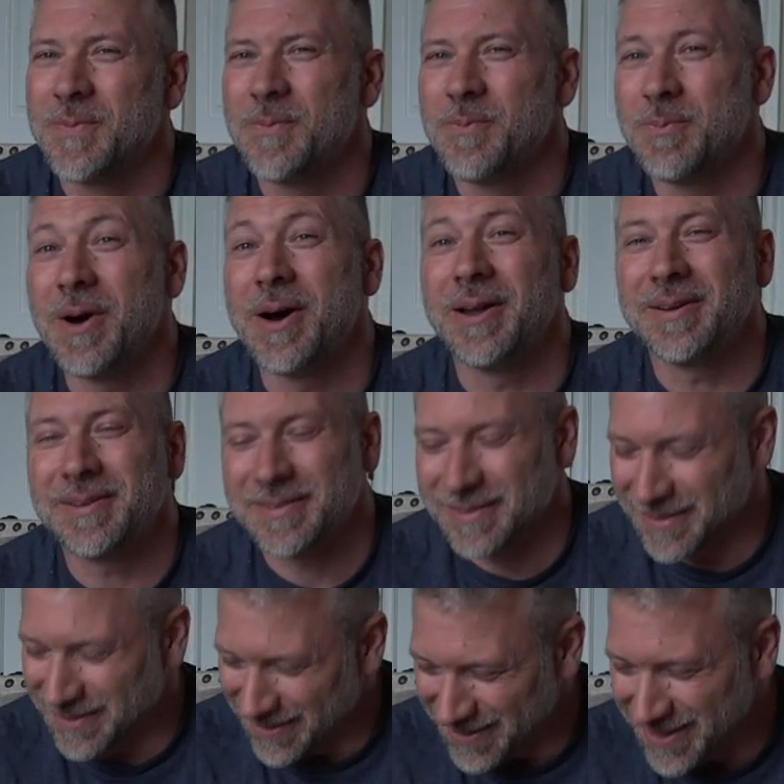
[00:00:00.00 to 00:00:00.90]

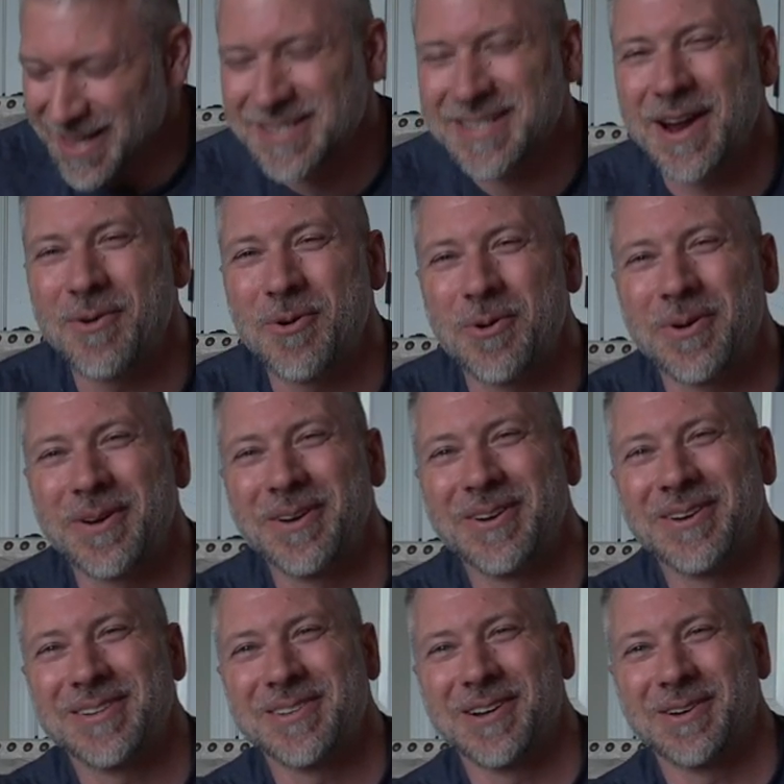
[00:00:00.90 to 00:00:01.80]
But that's not what we're
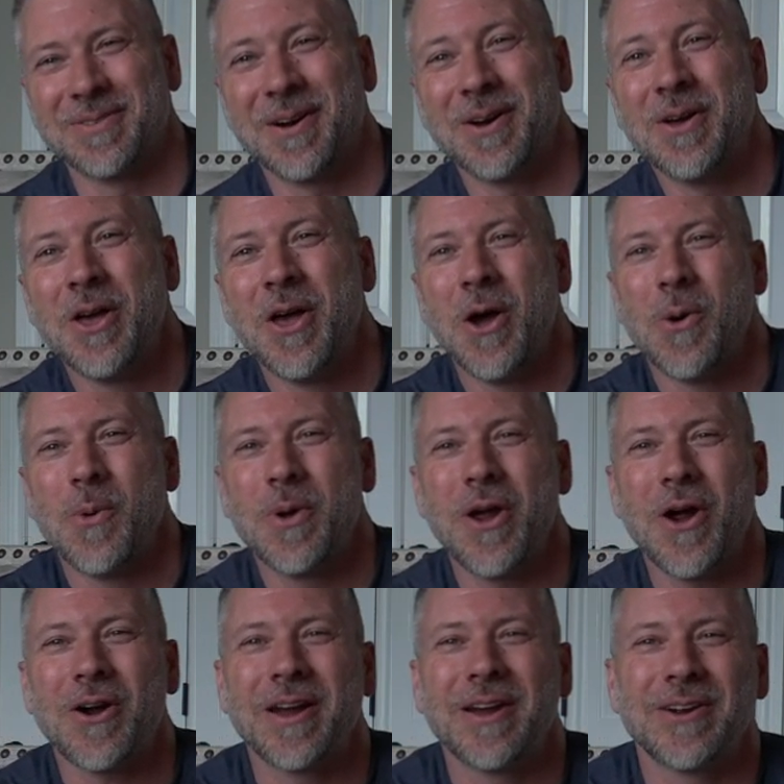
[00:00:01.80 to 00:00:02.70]
here to talk about.
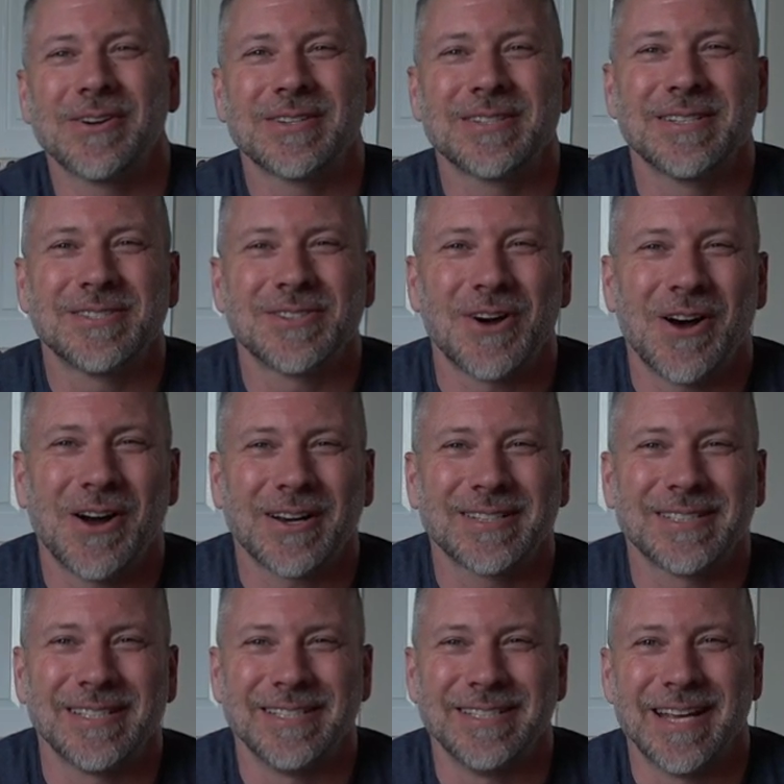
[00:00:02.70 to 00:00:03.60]
We are here to
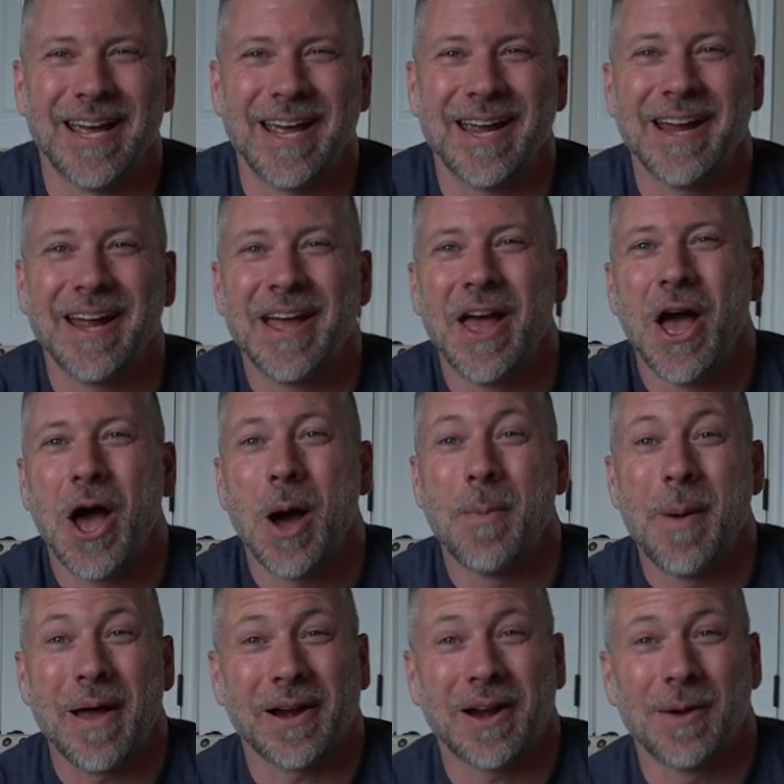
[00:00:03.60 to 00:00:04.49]
talk today
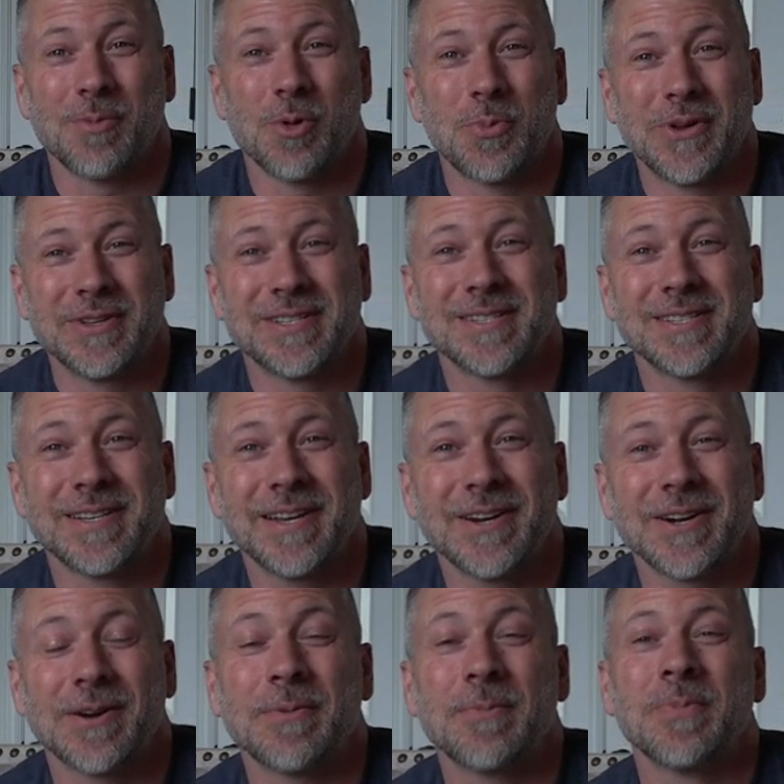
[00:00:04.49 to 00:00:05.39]
about a couple of pieces of
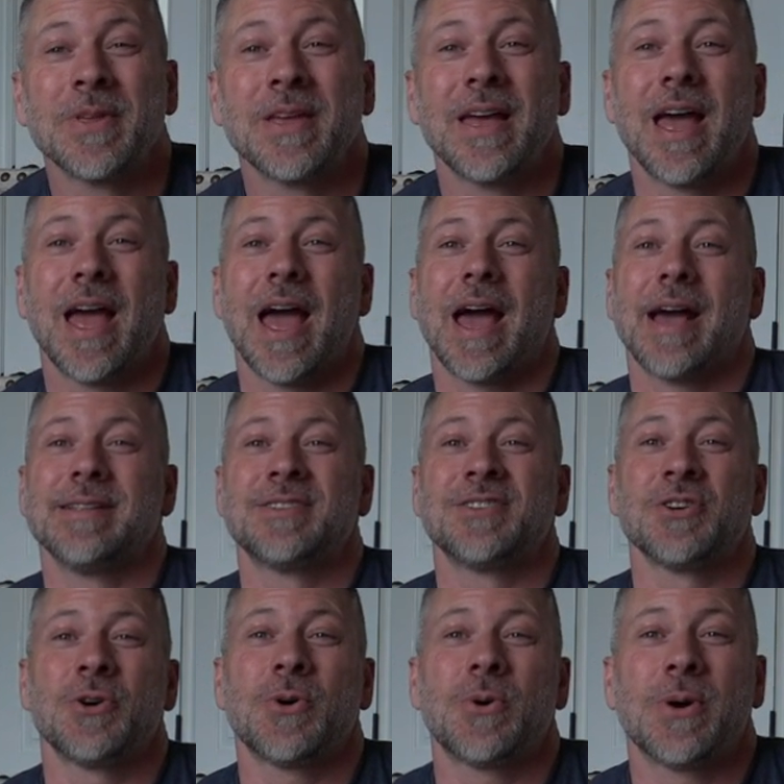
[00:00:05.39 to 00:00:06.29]
gear. And
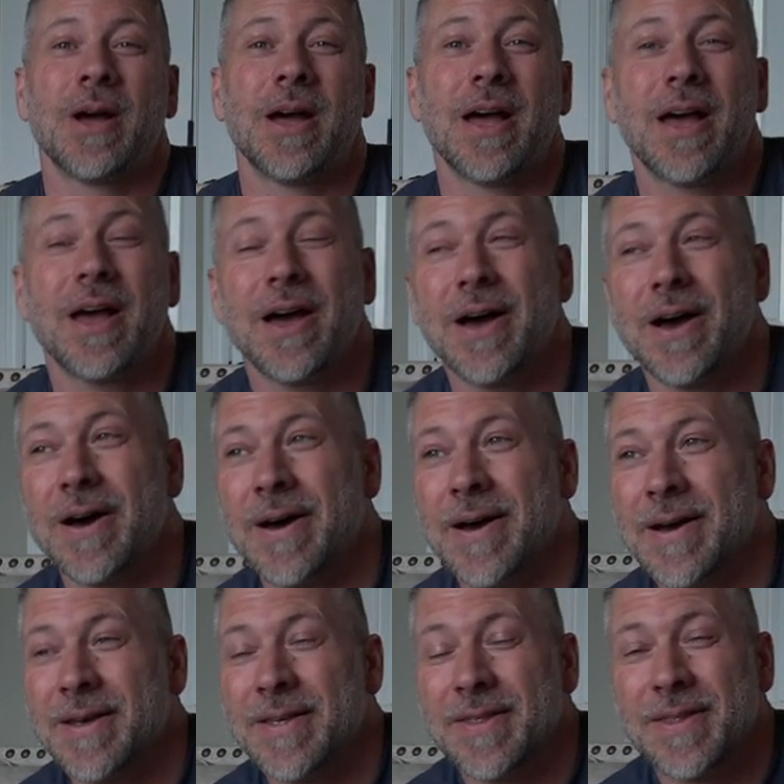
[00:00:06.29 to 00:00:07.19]
so
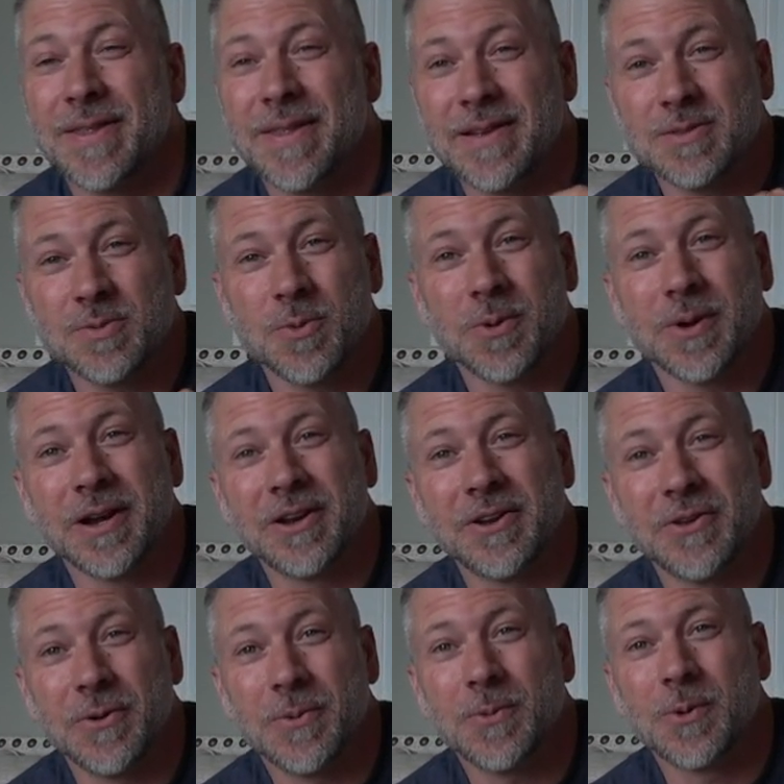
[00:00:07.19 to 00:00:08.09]
that's what we're gonna
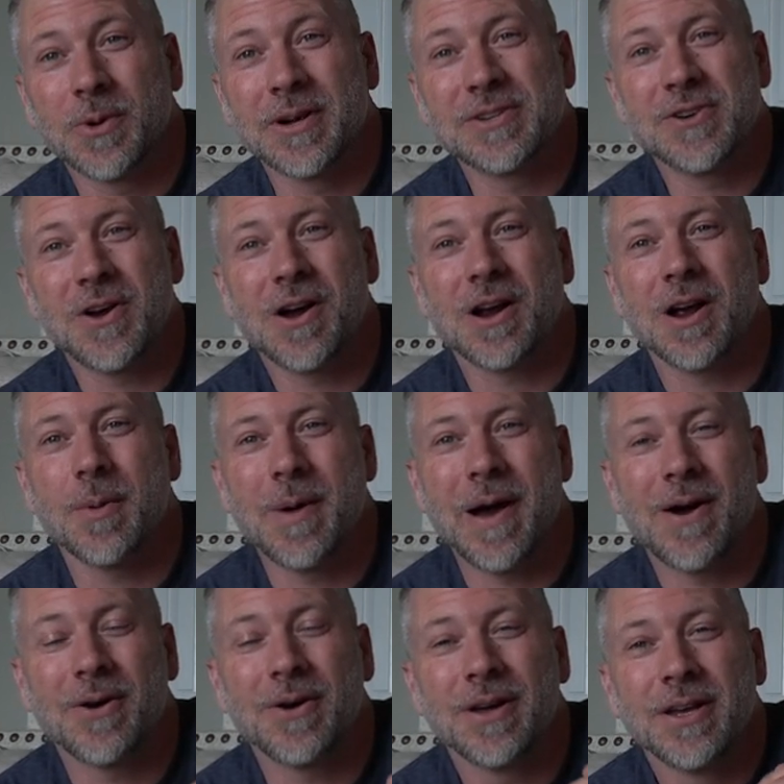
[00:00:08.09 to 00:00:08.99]
do. We're gonna talk
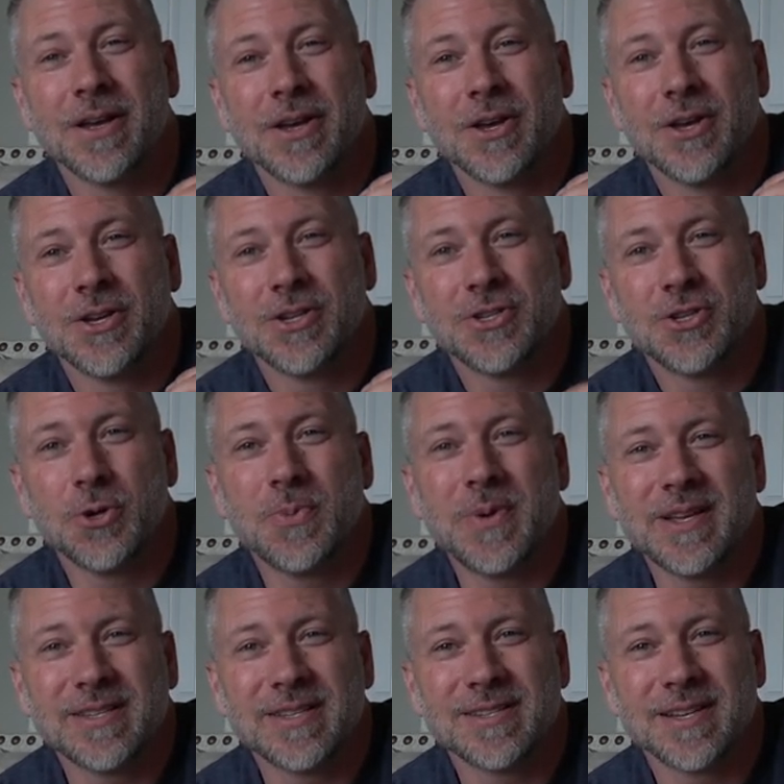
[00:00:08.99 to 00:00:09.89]
about two
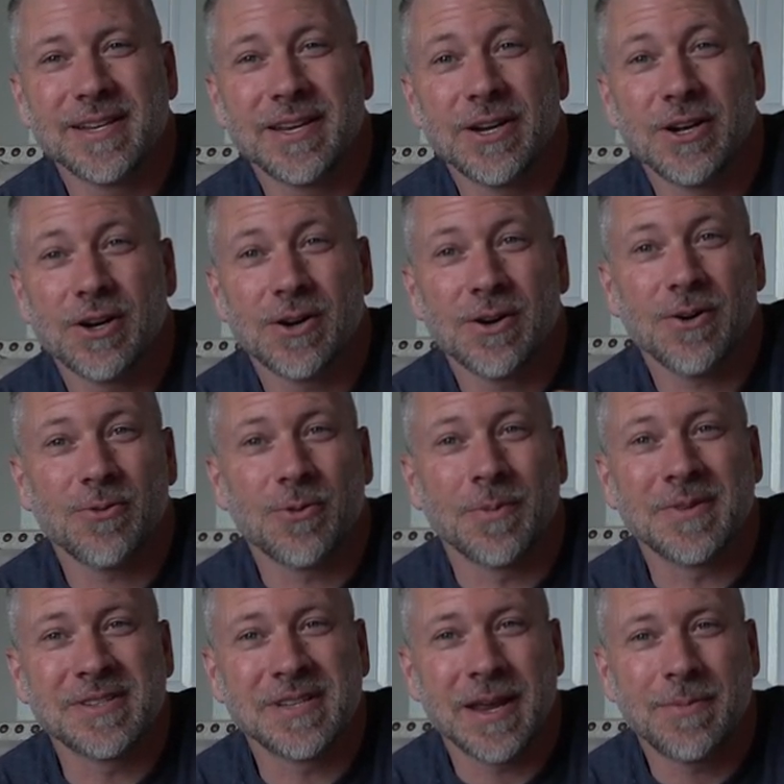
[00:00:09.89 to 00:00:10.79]
pieces of gear
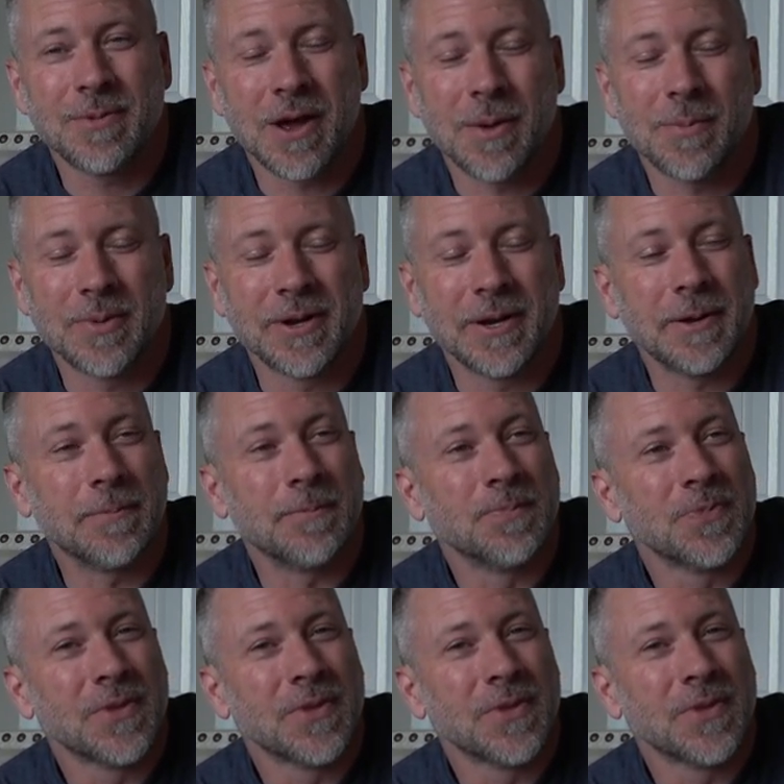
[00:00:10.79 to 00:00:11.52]
from the same company.